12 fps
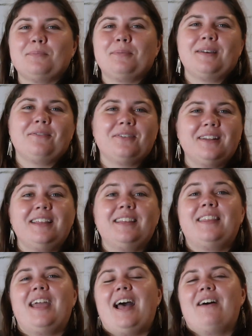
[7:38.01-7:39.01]
but really
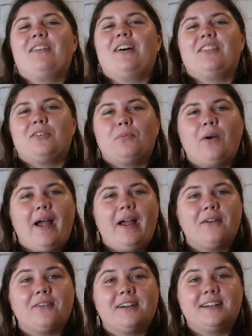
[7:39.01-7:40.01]
they have other
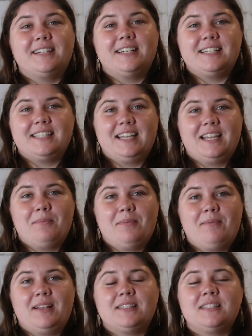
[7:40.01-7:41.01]
priorities and
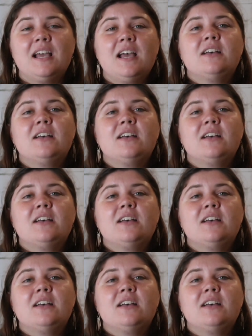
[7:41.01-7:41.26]
commitments.